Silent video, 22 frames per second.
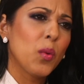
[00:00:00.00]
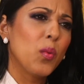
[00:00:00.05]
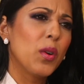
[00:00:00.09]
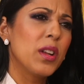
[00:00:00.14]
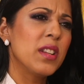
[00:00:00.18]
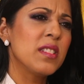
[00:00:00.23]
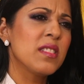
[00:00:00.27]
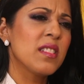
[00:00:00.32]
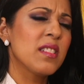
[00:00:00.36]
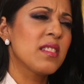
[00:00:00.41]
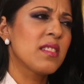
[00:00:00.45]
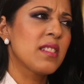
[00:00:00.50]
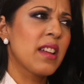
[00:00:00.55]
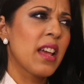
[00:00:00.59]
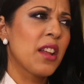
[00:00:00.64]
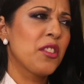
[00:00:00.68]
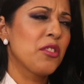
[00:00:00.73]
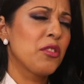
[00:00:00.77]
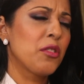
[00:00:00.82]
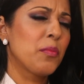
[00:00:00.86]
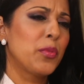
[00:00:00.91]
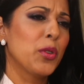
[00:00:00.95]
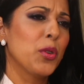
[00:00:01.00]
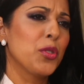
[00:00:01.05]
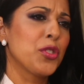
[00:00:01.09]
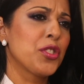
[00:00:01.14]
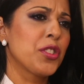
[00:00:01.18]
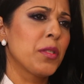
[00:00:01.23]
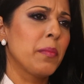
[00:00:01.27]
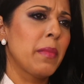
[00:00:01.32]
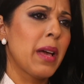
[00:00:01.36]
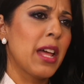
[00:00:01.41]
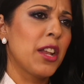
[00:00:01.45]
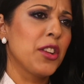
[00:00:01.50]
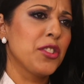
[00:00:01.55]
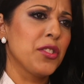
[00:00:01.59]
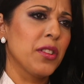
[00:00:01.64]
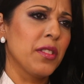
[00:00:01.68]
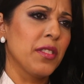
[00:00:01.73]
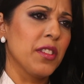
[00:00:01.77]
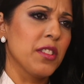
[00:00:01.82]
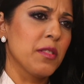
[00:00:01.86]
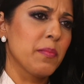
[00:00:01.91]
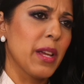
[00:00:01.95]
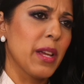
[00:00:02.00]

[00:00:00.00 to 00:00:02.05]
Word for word: What is the standard approach to managing these